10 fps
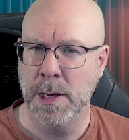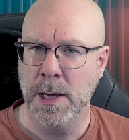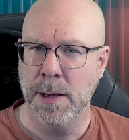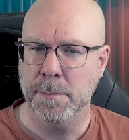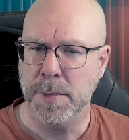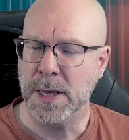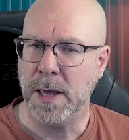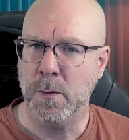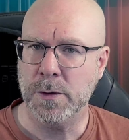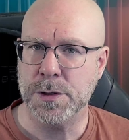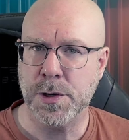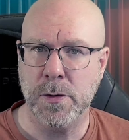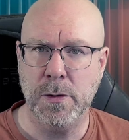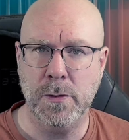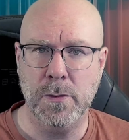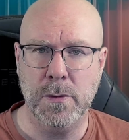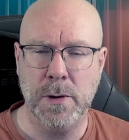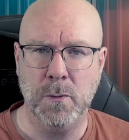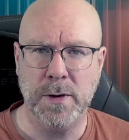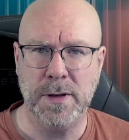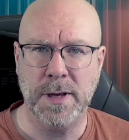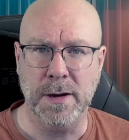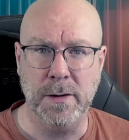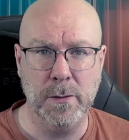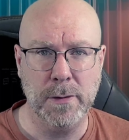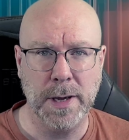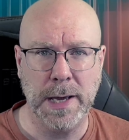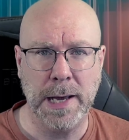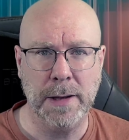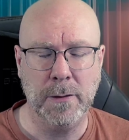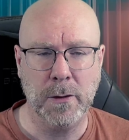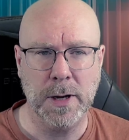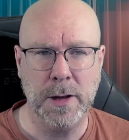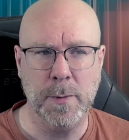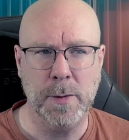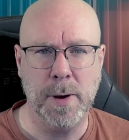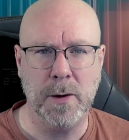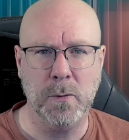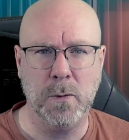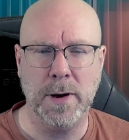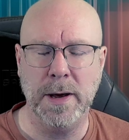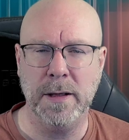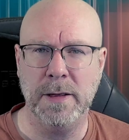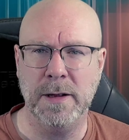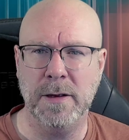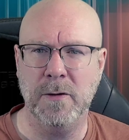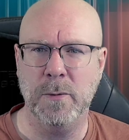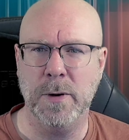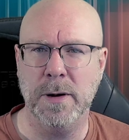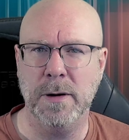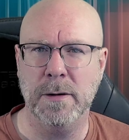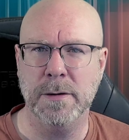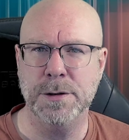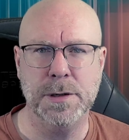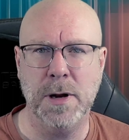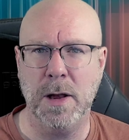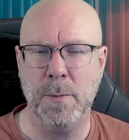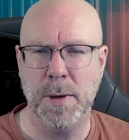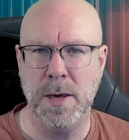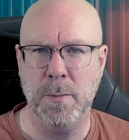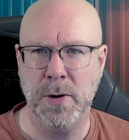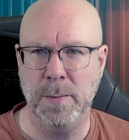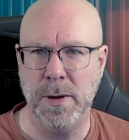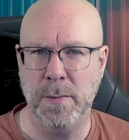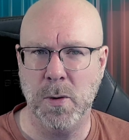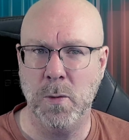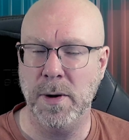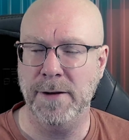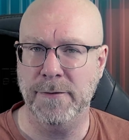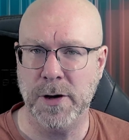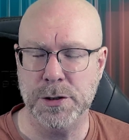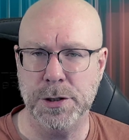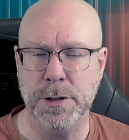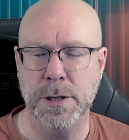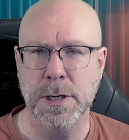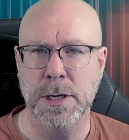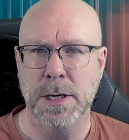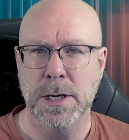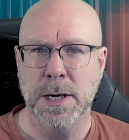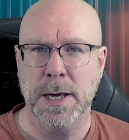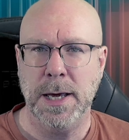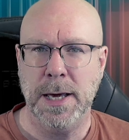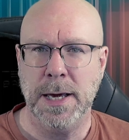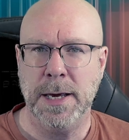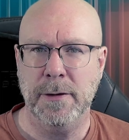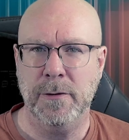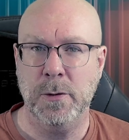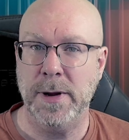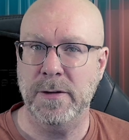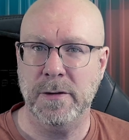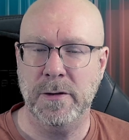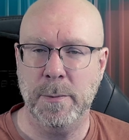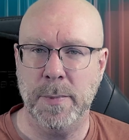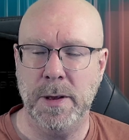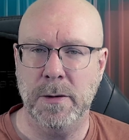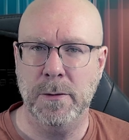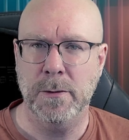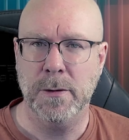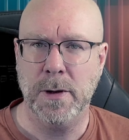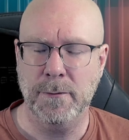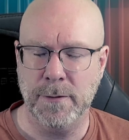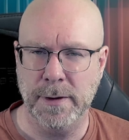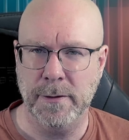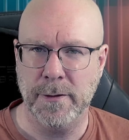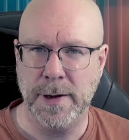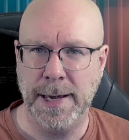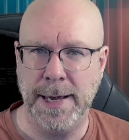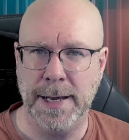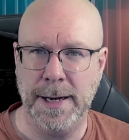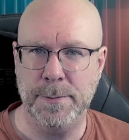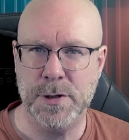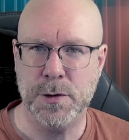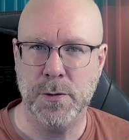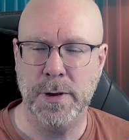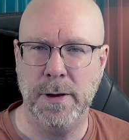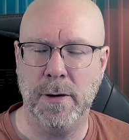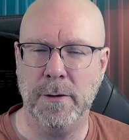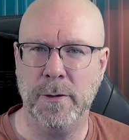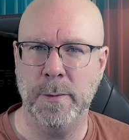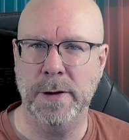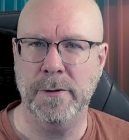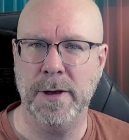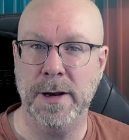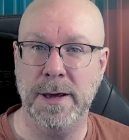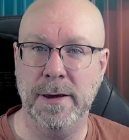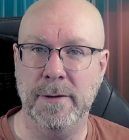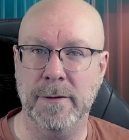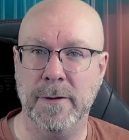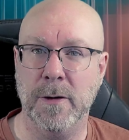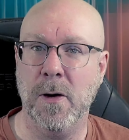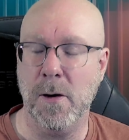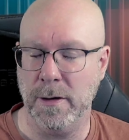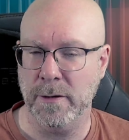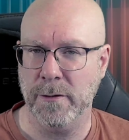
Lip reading: But I want to show you what it can do and talk a little bit about why I think this one should not be a premium only function. And so let's just jump into Confluence and let me show you the awesomeness that is cards.